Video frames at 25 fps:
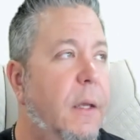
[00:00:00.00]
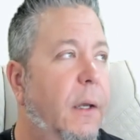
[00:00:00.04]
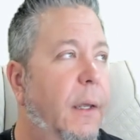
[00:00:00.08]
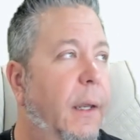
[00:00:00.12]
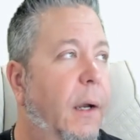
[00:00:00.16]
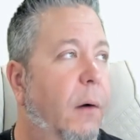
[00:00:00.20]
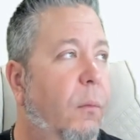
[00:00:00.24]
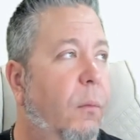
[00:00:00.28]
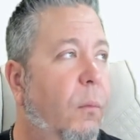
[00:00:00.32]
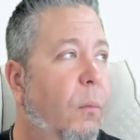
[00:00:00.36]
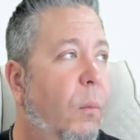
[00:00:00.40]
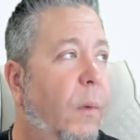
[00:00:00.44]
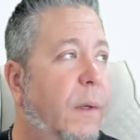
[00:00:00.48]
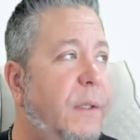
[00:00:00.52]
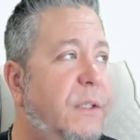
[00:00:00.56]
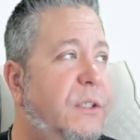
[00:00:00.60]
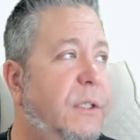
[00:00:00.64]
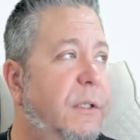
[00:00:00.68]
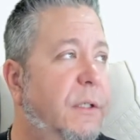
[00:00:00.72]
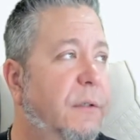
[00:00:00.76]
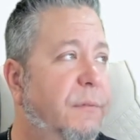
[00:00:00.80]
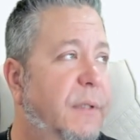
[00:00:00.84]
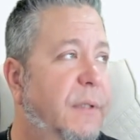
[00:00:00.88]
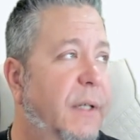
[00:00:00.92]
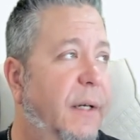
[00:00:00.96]
Now, once
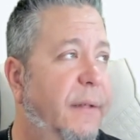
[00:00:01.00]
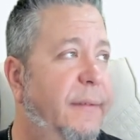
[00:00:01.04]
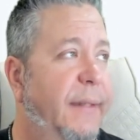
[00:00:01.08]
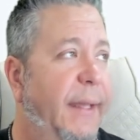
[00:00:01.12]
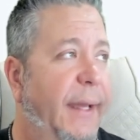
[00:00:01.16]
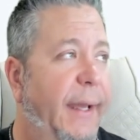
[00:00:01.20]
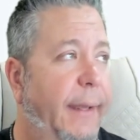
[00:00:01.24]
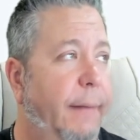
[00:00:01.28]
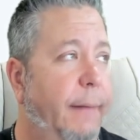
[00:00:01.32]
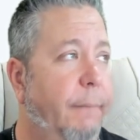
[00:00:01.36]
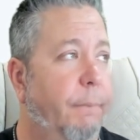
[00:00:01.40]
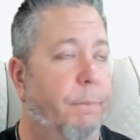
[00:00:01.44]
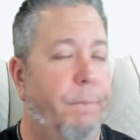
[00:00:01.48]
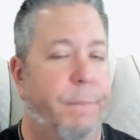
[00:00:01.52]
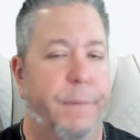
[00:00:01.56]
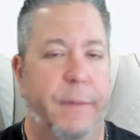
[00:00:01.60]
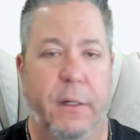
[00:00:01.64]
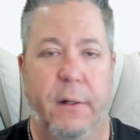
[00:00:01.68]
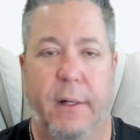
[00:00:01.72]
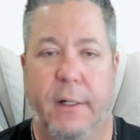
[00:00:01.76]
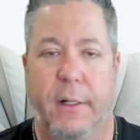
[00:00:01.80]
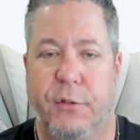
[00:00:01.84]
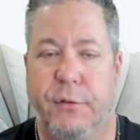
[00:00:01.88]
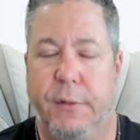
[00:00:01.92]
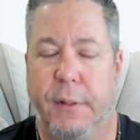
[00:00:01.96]
you've done that,
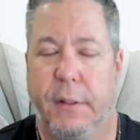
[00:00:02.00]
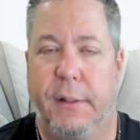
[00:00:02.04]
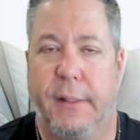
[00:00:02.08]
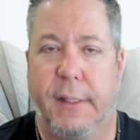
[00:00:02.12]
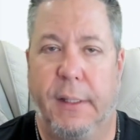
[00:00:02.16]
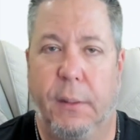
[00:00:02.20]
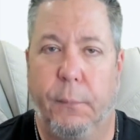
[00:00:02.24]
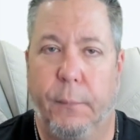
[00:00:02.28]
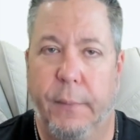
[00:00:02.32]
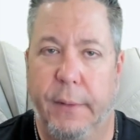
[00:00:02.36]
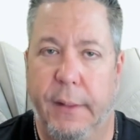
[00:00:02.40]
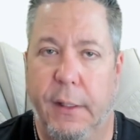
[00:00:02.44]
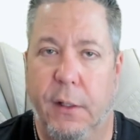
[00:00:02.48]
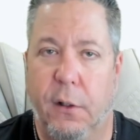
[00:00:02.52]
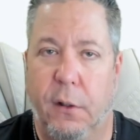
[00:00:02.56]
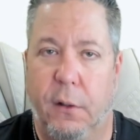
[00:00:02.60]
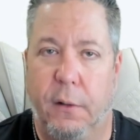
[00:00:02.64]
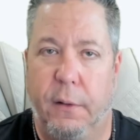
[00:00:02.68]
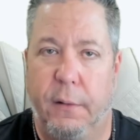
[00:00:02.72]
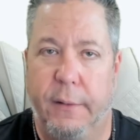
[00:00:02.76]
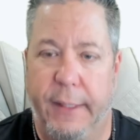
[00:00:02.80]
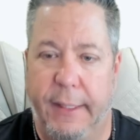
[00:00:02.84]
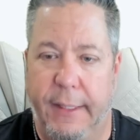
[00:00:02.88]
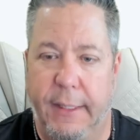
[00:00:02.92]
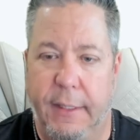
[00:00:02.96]
you're actually going to get what I
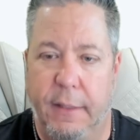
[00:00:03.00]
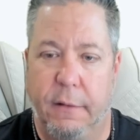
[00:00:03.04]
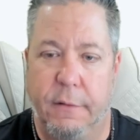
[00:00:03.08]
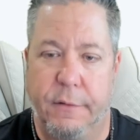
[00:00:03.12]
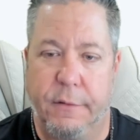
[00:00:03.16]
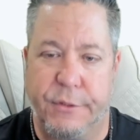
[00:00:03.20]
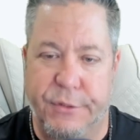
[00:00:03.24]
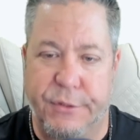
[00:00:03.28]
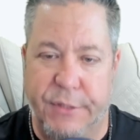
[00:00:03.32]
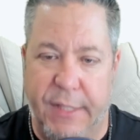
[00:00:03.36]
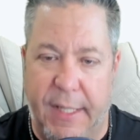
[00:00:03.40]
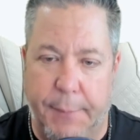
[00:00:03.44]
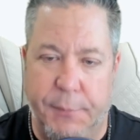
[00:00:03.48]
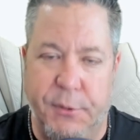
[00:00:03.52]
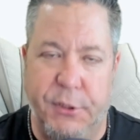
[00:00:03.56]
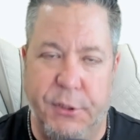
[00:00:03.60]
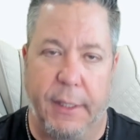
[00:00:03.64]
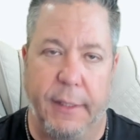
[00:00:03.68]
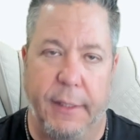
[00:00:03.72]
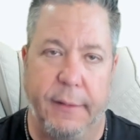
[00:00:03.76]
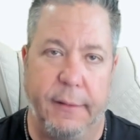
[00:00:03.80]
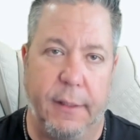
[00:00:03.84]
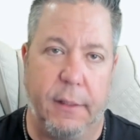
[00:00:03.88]
call a snapshot.